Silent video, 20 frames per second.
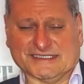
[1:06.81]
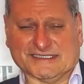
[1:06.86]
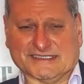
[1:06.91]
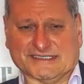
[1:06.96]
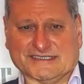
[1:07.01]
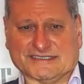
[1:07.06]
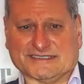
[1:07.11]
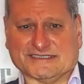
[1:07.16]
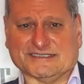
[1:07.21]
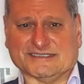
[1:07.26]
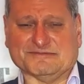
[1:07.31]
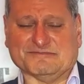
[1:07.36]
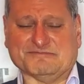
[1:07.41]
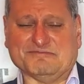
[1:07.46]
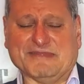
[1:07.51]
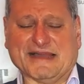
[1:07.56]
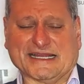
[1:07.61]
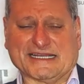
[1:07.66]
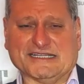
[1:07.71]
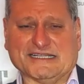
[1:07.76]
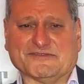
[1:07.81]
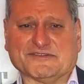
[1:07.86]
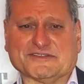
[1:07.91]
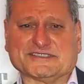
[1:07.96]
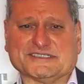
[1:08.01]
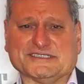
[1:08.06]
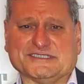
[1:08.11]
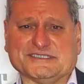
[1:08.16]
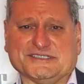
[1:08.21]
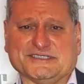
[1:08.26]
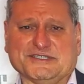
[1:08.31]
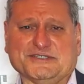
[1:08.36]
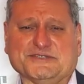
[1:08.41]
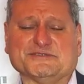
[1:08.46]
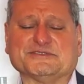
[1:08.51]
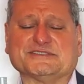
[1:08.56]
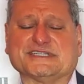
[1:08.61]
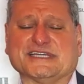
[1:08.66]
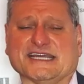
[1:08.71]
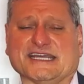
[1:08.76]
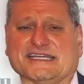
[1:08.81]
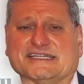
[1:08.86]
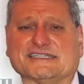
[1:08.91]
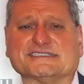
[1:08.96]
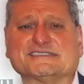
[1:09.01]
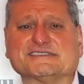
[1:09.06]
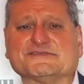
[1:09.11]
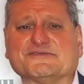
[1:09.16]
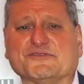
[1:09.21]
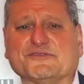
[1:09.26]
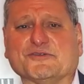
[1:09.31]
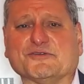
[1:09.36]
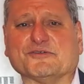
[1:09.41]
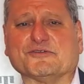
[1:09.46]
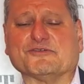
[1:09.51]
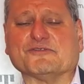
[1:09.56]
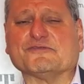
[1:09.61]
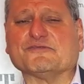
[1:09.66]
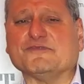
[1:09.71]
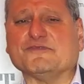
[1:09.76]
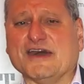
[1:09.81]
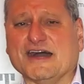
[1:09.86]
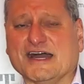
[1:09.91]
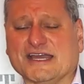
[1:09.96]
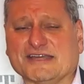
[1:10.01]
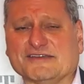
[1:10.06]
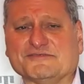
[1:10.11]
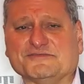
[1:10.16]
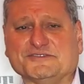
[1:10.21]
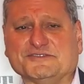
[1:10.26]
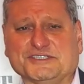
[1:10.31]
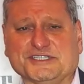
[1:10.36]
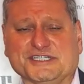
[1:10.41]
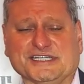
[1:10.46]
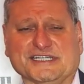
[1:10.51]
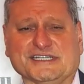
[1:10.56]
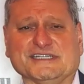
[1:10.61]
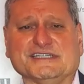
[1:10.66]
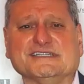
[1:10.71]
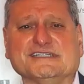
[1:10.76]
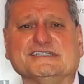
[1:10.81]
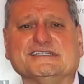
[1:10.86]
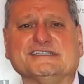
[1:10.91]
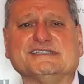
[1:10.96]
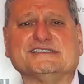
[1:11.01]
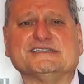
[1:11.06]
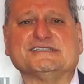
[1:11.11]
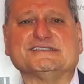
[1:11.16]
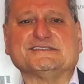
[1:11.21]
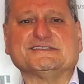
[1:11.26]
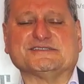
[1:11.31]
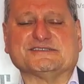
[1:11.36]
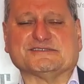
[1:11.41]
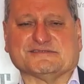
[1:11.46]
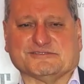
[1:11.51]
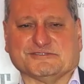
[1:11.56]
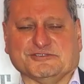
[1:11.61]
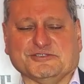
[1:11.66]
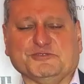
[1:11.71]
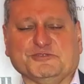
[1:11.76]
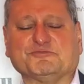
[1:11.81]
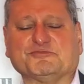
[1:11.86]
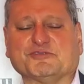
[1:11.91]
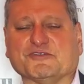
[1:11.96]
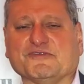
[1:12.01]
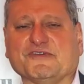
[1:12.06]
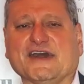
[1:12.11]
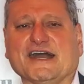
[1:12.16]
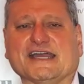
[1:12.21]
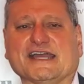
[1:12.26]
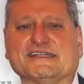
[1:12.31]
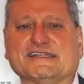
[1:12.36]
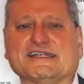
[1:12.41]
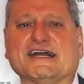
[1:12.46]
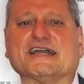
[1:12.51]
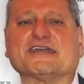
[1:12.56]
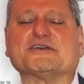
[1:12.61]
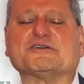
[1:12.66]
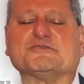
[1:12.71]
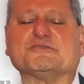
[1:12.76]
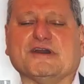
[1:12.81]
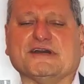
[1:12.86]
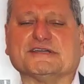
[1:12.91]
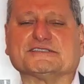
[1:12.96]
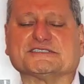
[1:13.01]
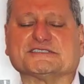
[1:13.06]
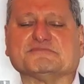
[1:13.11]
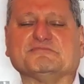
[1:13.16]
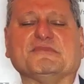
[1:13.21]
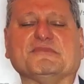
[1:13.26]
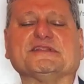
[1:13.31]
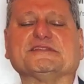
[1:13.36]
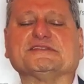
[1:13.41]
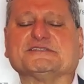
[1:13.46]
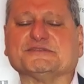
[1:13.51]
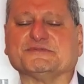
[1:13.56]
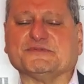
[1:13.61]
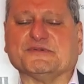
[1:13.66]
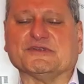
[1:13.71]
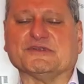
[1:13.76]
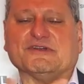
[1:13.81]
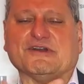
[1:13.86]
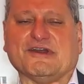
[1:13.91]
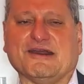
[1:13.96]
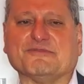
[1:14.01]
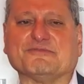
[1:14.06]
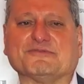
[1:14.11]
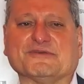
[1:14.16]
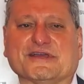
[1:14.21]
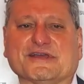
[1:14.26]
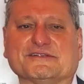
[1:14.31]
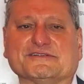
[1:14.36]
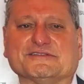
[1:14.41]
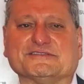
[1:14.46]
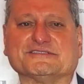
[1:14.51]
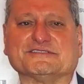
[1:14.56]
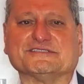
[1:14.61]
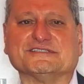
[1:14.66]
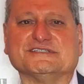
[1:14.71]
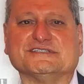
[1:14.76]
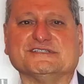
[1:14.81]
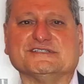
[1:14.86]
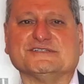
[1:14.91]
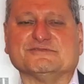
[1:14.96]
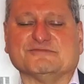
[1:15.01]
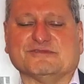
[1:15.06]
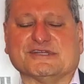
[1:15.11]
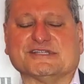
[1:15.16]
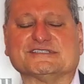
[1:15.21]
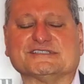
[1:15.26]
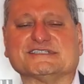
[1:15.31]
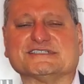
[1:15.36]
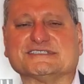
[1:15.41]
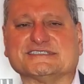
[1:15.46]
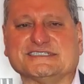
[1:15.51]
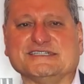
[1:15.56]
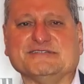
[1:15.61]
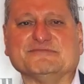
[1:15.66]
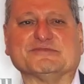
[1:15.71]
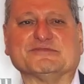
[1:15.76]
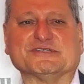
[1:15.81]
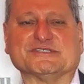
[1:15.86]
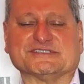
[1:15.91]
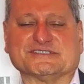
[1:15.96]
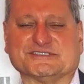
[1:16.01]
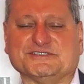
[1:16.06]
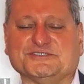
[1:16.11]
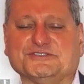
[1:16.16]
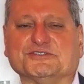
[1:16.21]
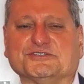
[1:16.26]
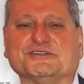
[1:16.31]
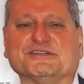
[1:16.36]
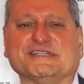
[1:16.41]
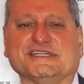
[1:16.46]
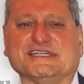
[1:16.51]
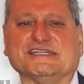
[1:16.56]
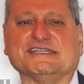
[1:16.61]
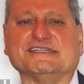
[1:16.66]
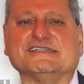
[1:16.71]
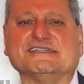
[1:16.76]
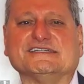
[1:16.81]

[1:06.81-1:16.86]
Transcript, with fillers: There's a magnificent use case for 5G to provide across multiple operators what is a seamless journey